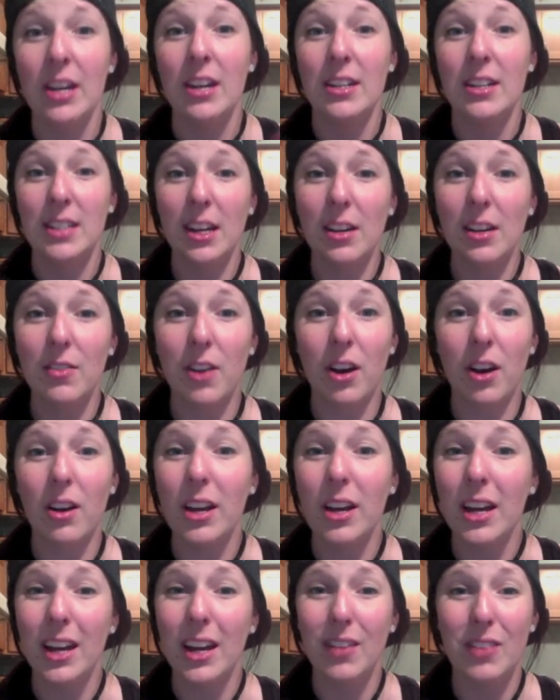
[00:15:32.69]
Second of all,
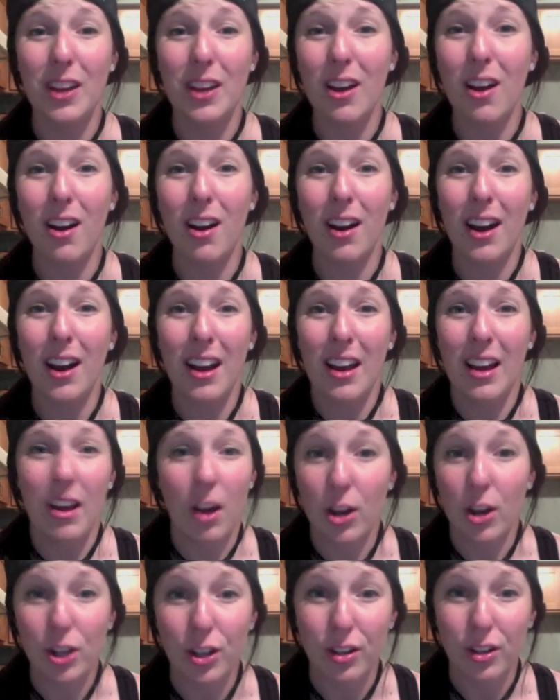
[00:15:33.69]
if they are,
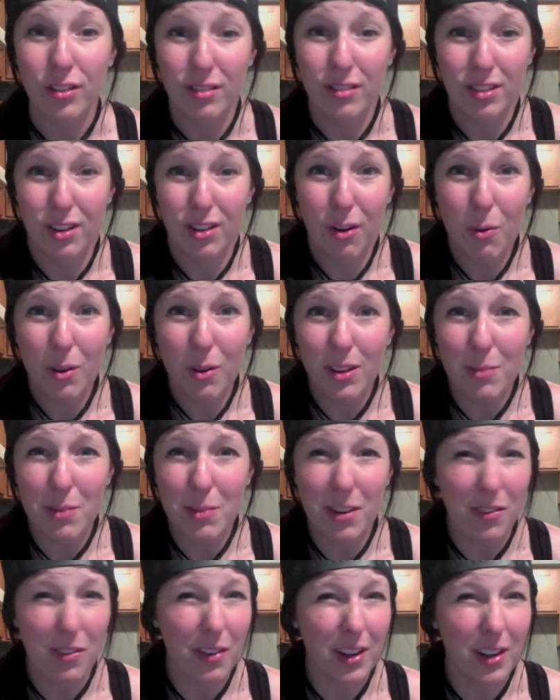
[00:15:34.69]
you don't want them in
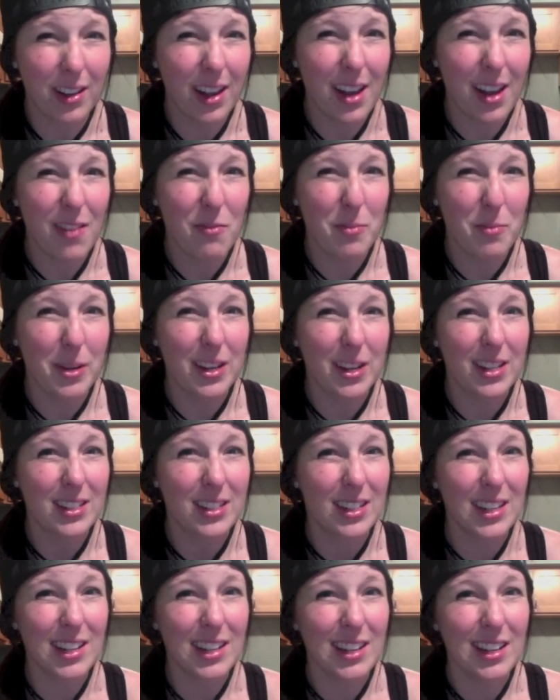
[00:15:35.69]
your fucking life because
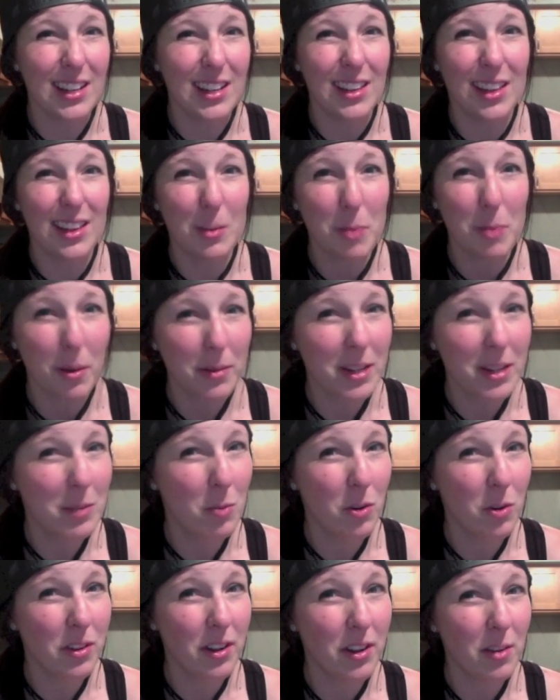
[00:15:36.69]
they probably need
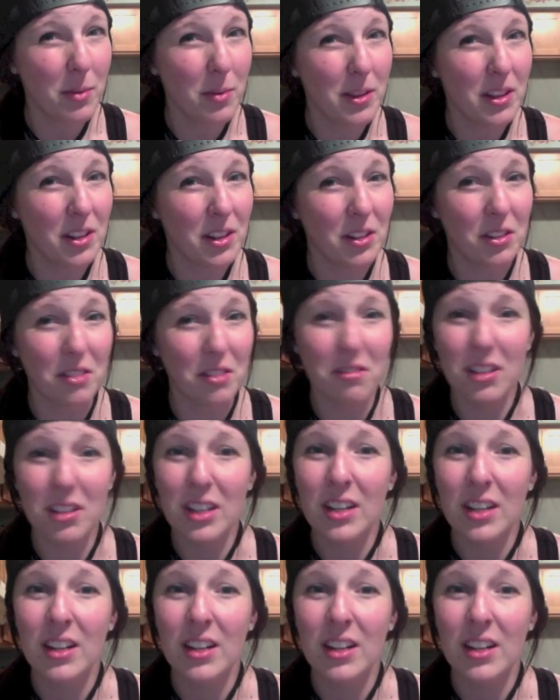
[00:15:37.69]
more therapy than you do.